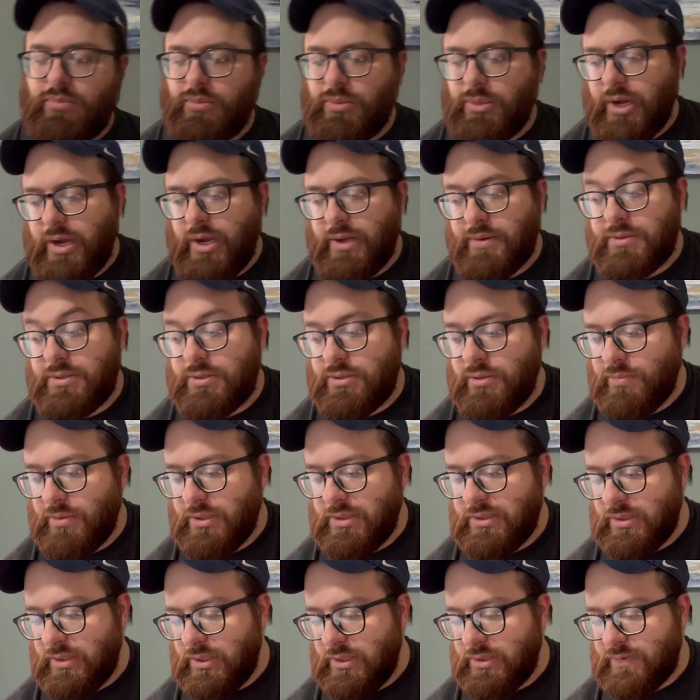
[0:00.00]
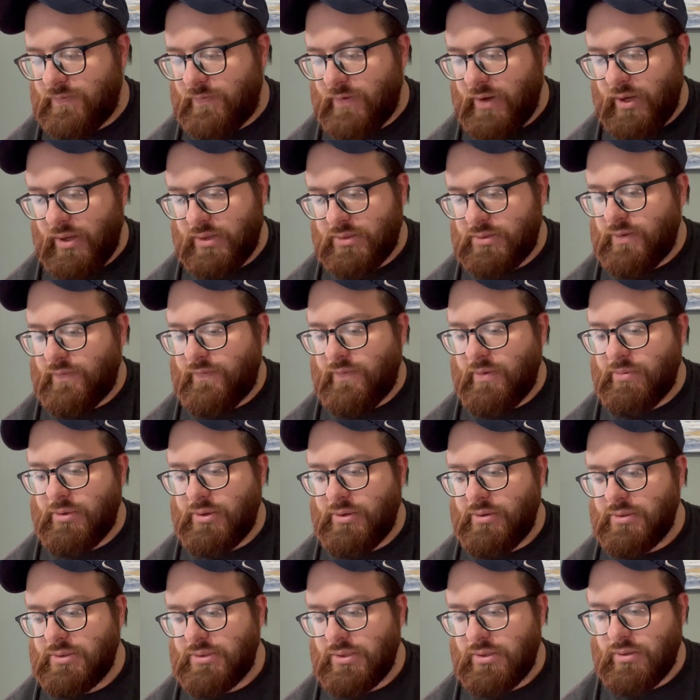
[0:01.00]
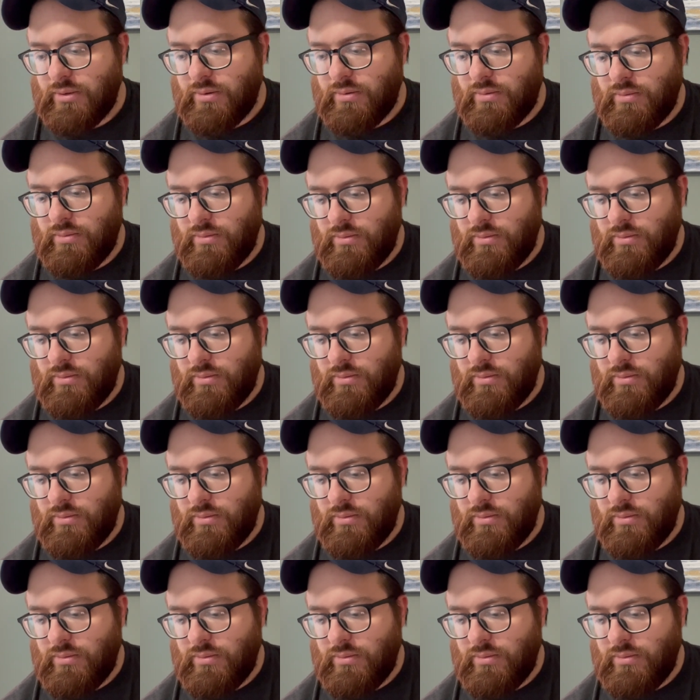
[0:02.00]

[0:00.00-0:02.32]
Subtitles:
I assume that these files are from the Who's Who.